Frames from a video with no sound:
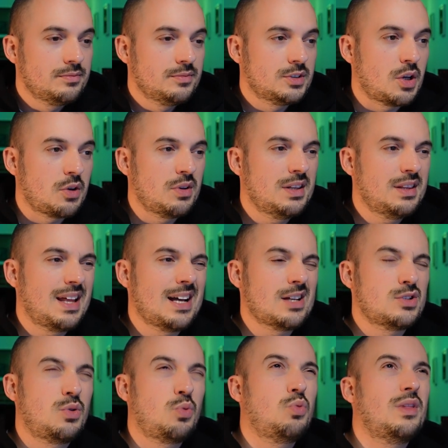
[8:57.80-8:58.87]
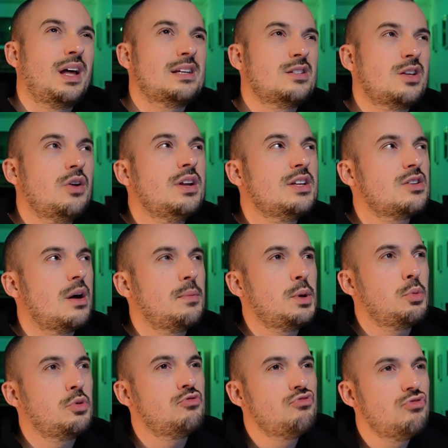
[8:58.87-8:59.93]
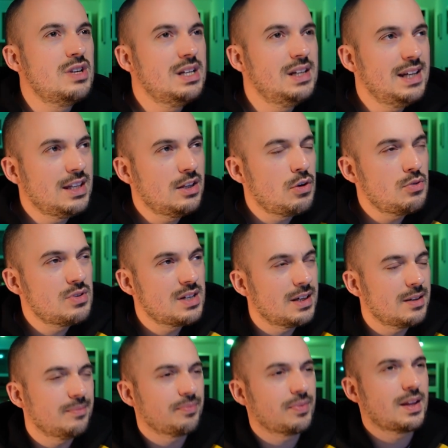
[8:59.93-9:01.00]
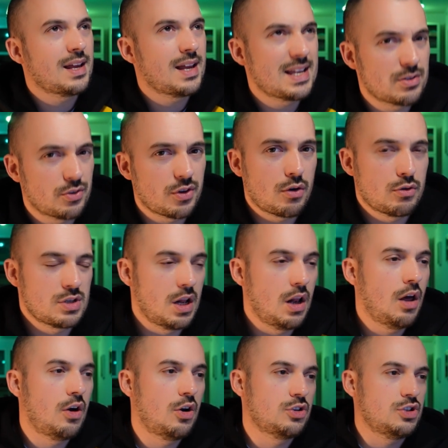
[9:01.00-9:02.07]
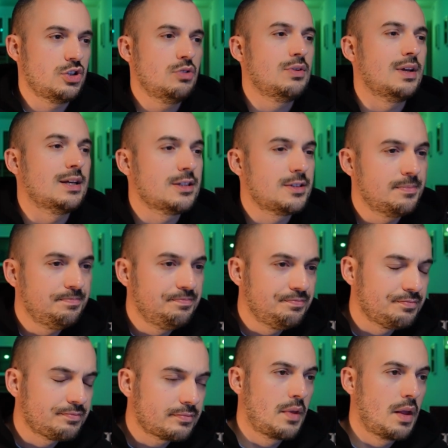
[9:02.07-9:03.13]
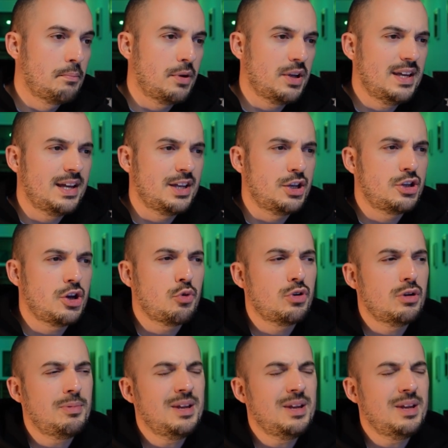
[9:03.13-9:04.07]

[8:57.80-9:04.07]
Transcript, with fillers: So that's that's the only time you would really use it is on those large units. But yeah, you don't want to